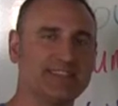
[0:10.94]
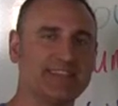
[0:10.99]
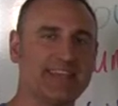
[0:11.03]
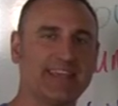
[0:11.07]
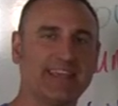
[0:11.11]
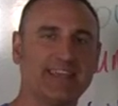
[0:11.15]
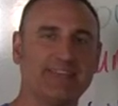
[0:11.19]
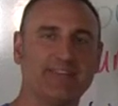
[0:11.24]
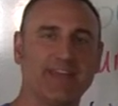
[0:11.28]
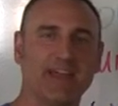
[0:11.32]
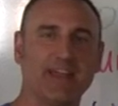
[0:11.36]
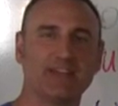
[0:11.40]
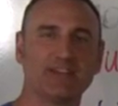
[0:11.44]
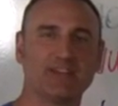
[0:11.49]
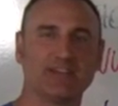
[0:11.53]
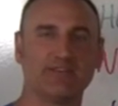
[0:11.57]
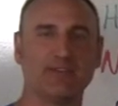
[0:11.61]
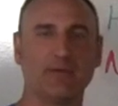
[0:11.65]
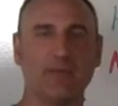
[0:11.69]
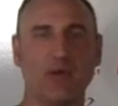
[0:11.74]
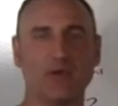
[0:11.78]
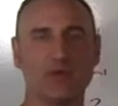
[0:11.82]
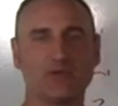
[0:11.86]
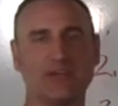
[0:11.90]
take advantage of
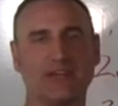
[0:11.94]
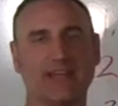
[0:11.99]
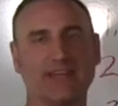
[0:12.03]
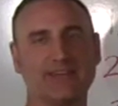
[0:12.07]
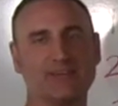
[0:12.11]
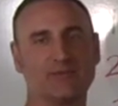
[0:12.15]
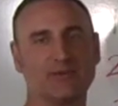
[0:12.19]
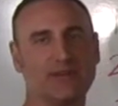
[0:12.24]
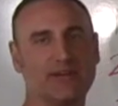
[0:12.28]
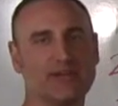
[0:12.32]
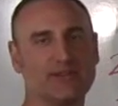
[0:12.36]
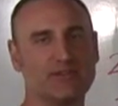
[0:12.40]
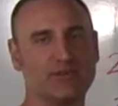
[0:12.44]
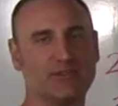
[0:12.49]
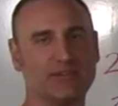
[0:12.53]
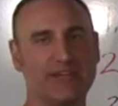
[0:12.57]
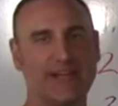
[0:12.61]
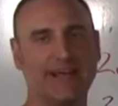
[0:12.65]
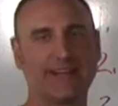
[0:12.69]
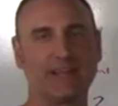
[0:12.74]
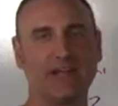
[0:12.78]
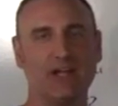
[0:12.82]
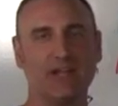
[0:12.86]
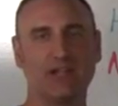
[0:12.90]
emerging and traditional
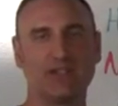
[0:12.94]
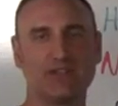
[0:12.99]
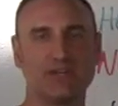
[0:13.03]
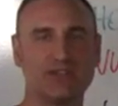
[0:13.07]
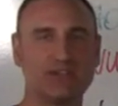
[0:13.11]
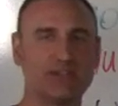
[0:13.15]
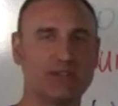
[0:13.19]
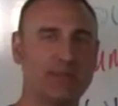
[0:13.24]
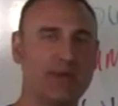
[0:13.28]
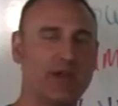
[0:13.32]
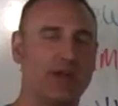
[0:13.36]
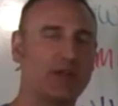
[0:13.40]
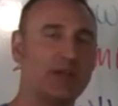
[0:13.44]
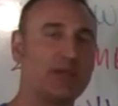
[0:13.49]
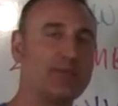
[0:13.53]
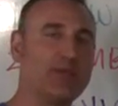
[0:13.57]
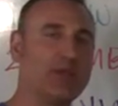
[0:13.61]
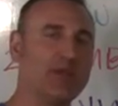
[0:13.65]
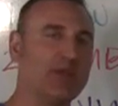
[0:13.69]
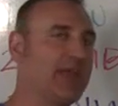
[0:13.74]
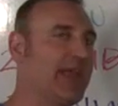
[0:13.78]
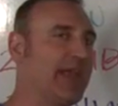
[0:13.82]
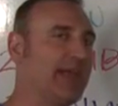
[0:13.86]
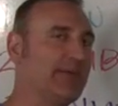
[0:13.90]
technologies to better
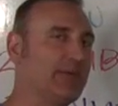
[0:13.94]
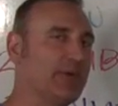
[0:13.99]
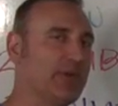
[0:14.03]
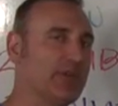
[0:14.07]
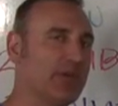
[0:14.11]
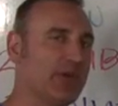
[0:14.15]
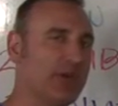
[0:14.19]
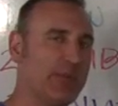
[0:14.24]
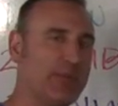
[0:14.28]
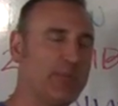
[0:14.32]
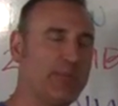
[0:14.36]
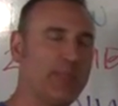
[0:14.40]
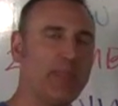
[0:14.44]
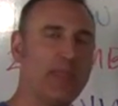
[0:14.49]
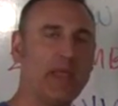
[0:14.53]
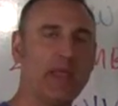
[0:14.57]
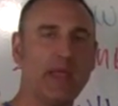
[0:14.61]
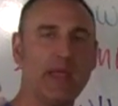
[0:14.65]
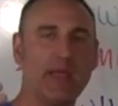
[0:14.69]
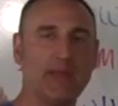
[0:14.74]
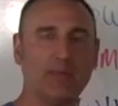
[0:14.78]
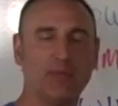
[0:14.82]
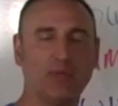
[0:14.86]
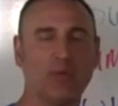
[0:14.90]
communicate with their
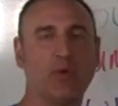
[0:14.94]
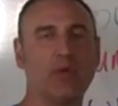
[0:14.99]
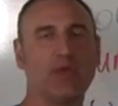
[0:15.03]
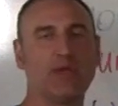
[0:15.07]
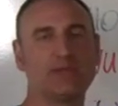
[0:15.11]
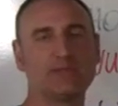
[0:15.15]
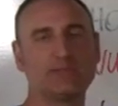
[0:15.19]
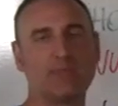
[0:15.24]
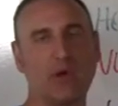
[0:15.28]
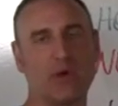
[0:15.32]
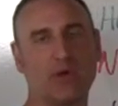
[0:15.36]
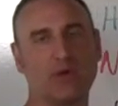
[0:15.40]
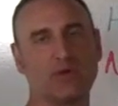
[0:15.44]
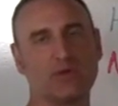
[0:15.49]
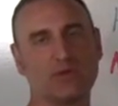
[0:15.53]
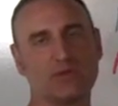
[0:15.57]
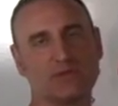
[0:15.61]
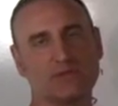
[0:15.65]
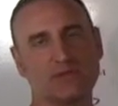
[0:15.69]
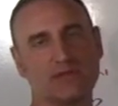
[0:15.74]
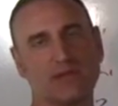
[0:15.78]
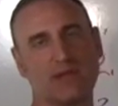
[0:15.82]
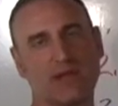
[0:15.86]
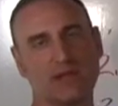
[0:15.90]
employees,
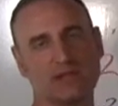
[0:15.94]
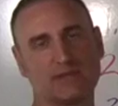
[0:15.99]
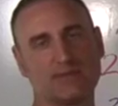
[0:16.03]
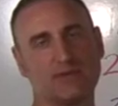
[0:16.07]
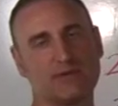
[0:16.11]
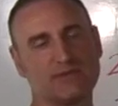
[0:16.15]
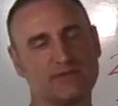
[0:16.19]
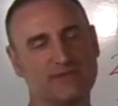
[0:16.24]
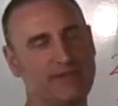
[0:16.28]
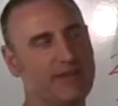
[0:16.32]
partners, customers, and